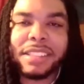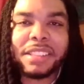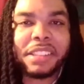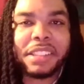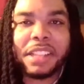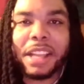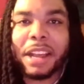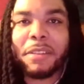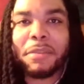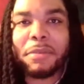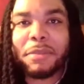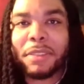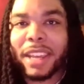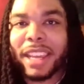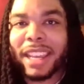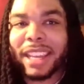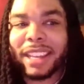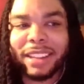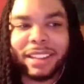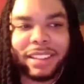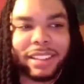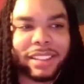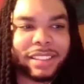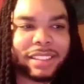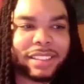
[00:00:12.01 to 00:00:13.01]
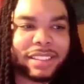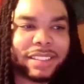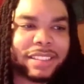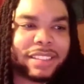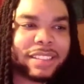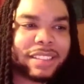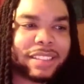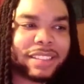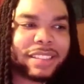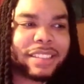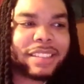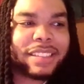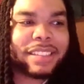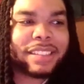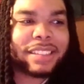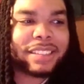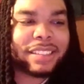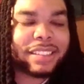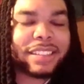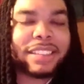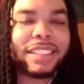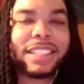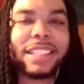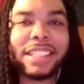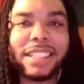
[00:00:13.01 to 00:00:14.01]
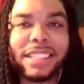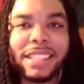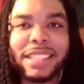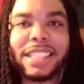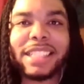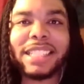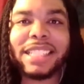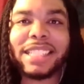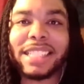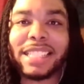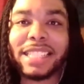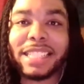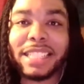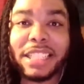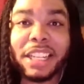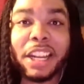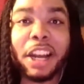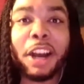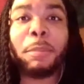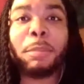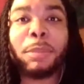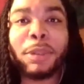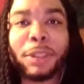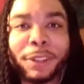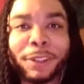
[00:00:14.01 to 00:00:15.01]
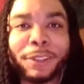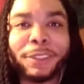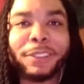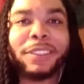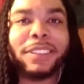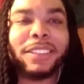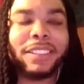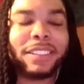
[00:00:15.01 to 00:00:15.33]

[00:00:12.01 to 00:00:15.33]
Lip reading: not fake. This is an upload.